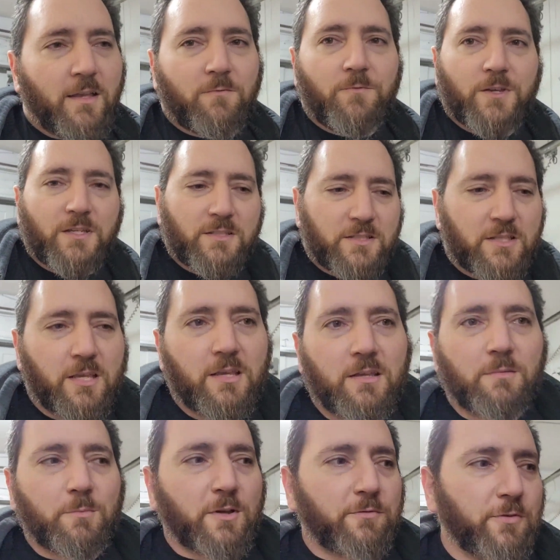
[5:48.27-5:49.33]
I fixed
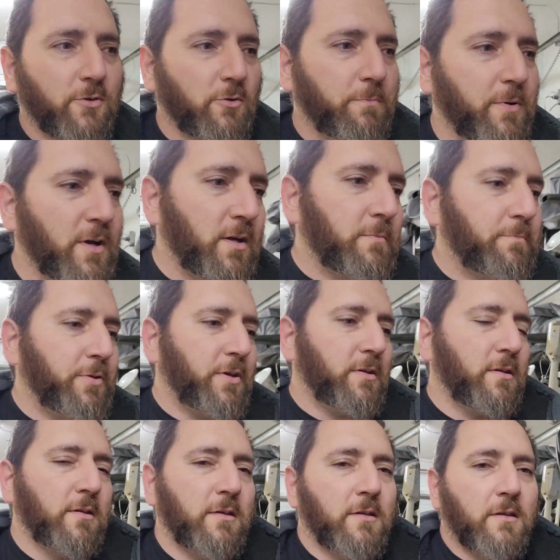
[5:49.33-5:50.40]
my fuel pump
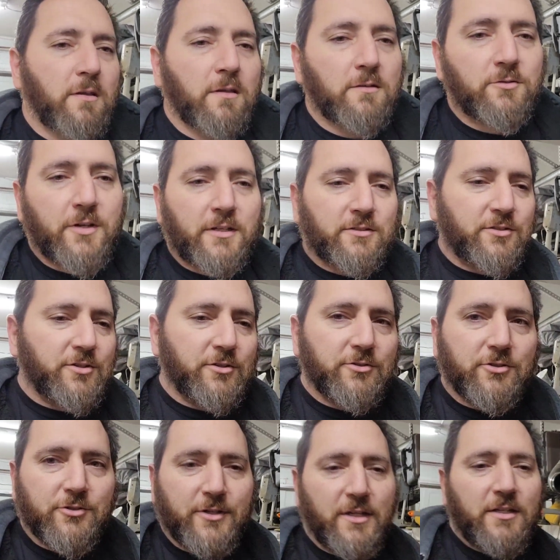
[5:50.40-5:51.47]

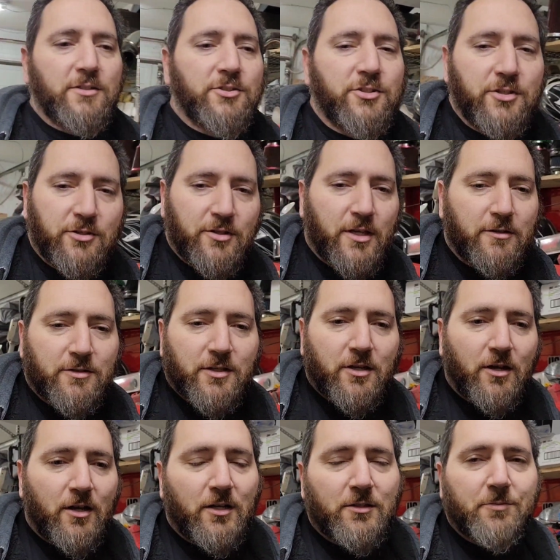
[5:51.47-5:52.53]
transducer issue that was
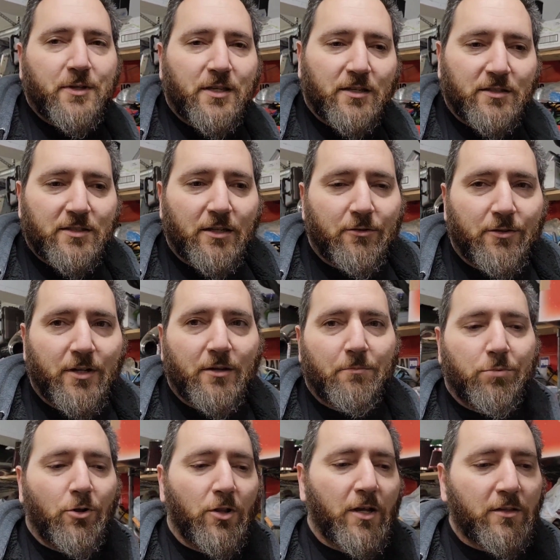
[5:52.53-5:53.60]
caused because someone didn't
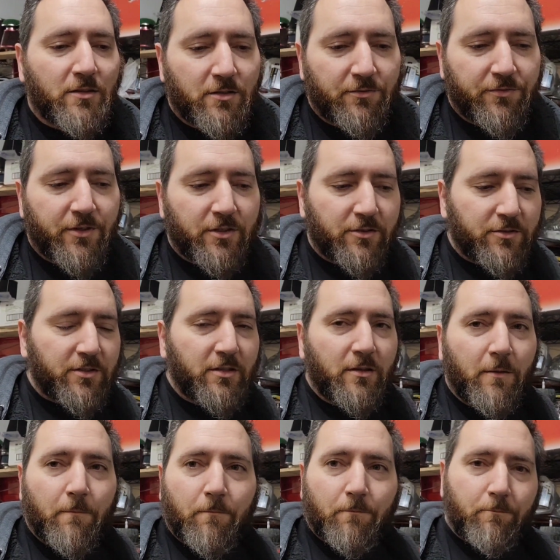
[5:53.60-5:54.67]
pull out their fuse.
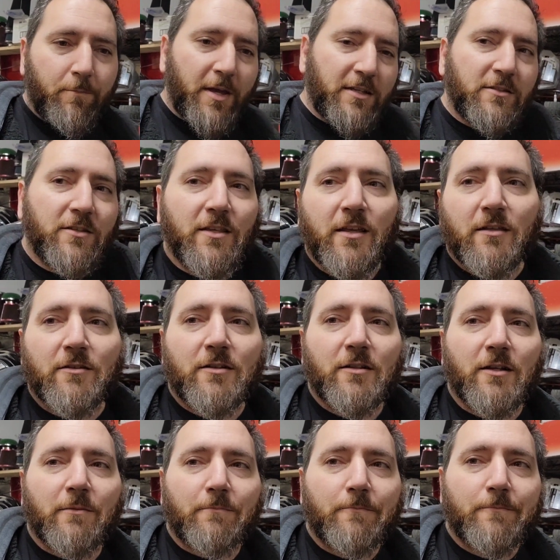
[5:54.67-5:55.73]
Back to the other
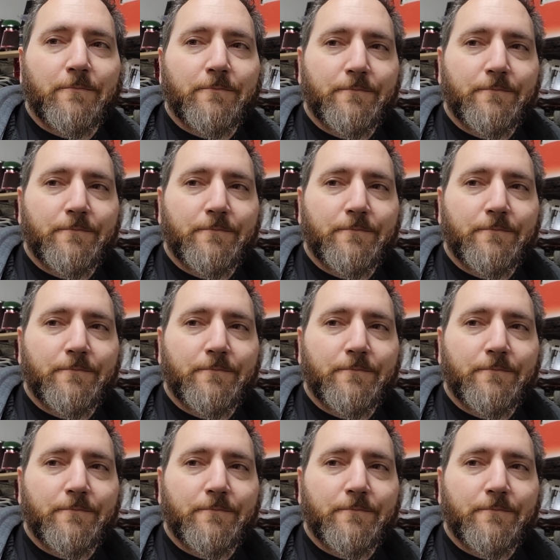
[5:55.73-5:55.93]
clip.